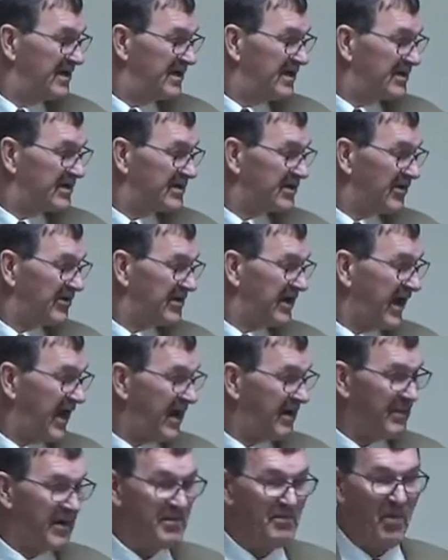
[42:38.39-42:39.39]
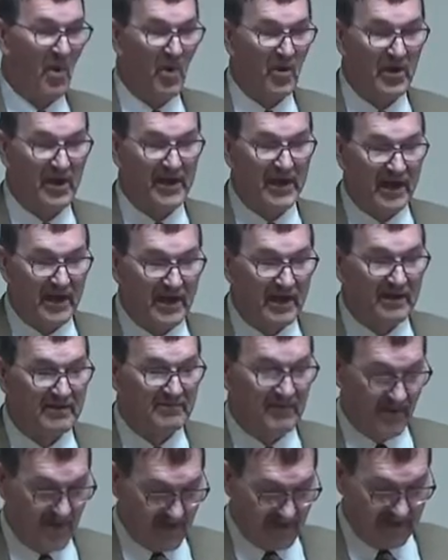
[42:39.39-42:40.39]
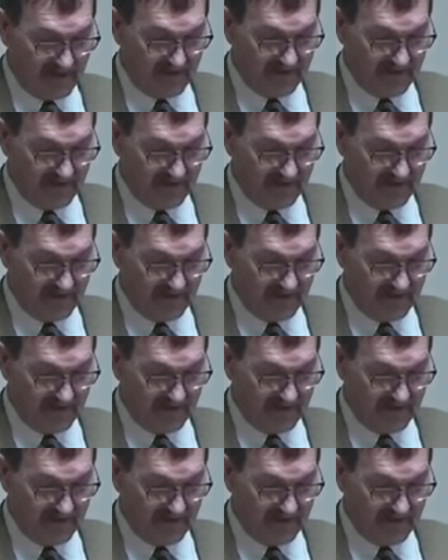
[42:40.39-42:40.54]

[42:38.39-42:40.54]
So you got to be born again, right?